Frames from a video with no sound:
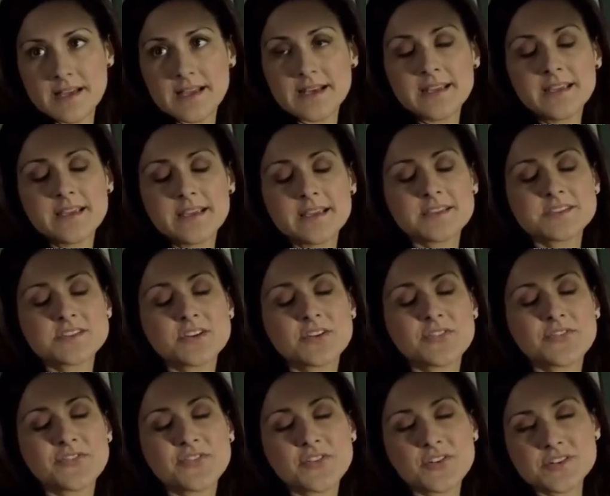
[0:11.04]
Honey, it's your
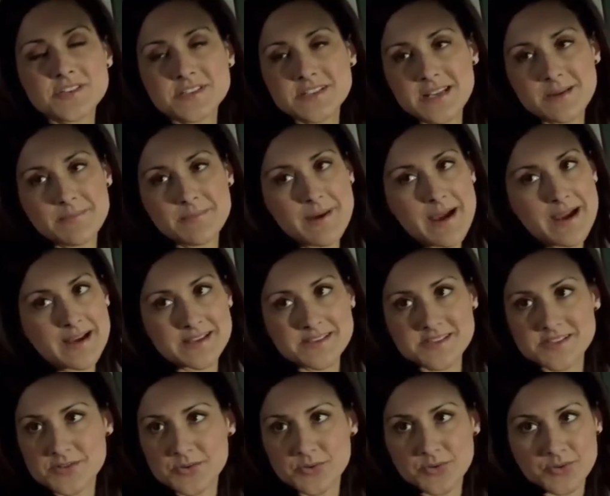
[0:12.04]
first day back at
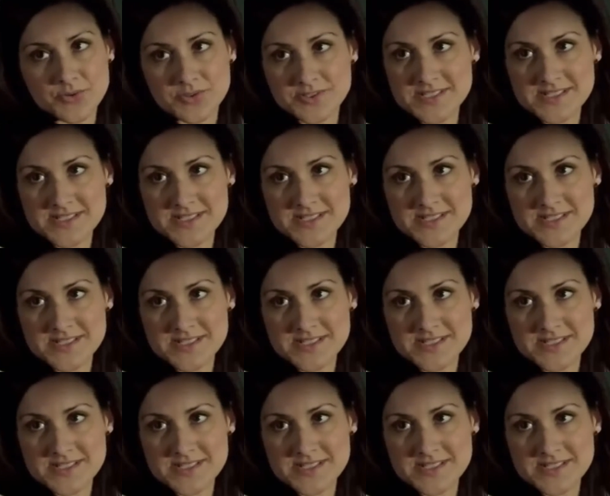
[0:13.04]
school